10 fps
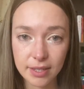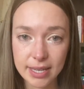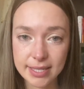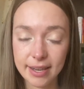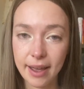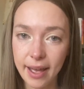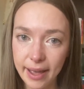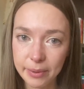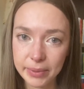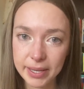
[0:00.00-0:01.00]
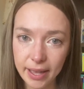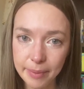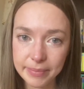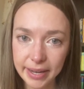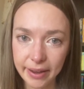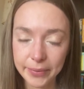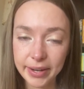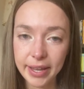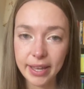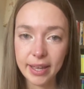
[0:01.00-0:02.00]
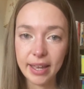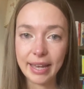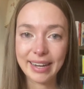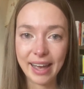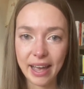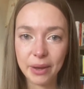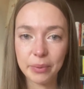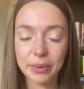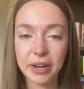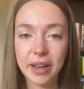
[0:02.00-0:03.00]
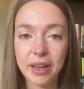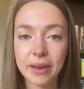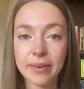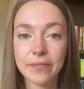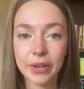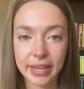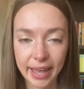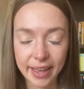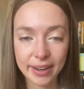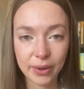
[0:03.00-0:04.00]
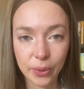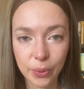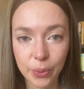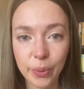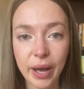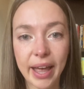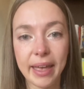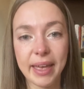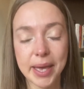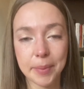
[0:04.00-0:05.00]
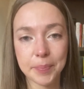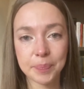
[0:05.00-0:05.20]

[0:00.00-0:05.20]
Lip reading: said I would come down and I would forget who I am,